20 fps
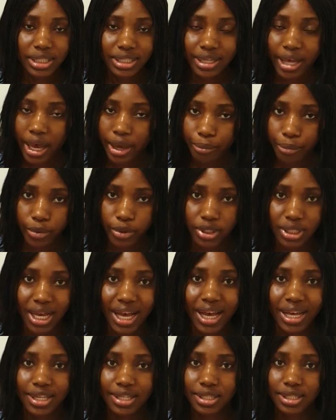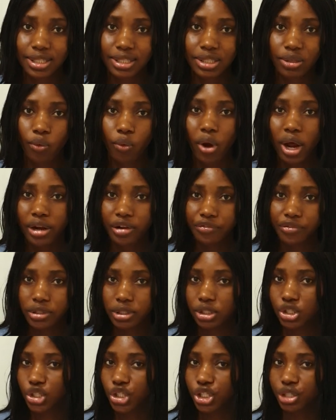Cyprus has one of
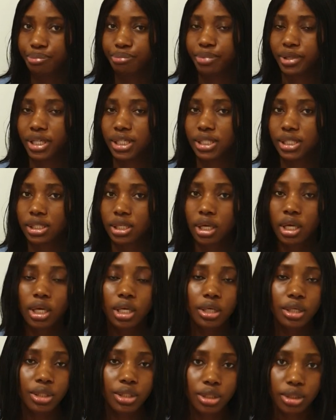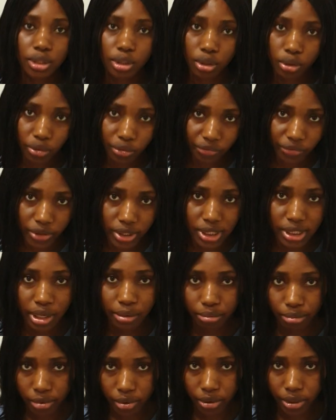the cheapest school fees
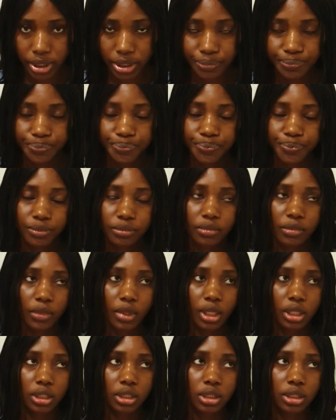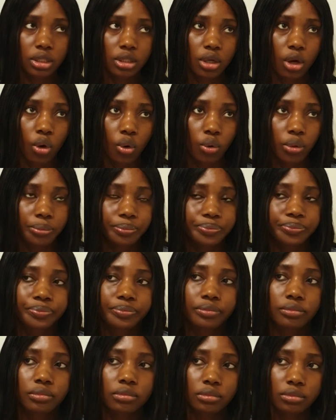abroad. So
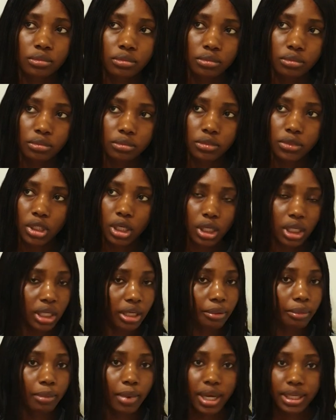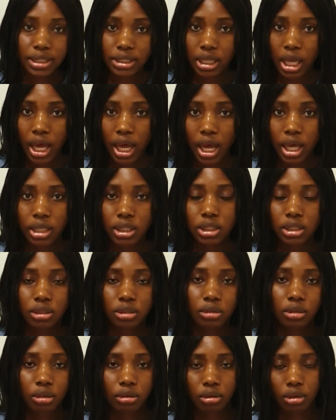either
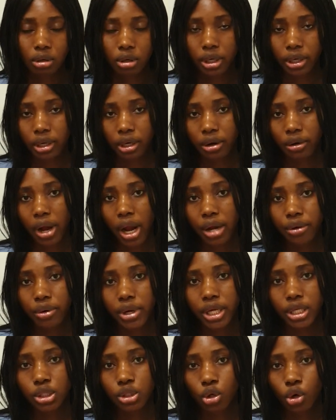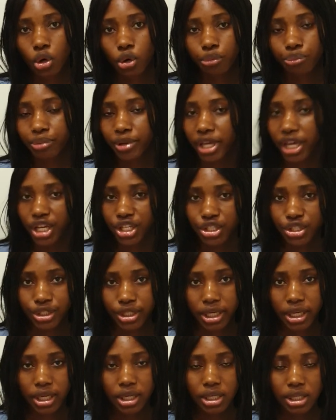masters, undergraduates, or
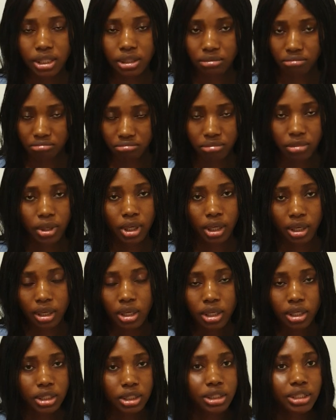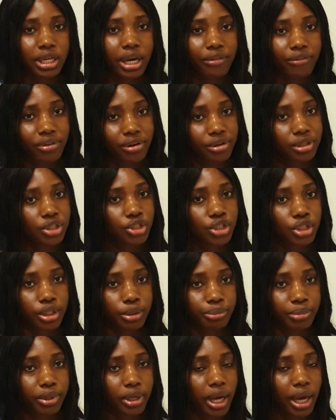PhD, they are very cheap
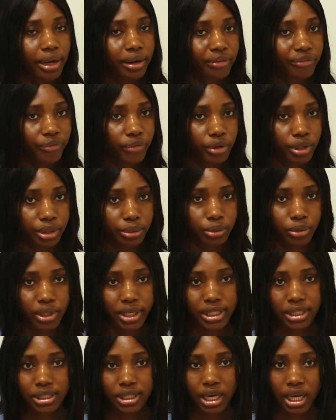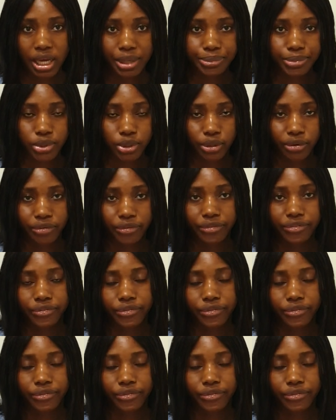and affordable in terms of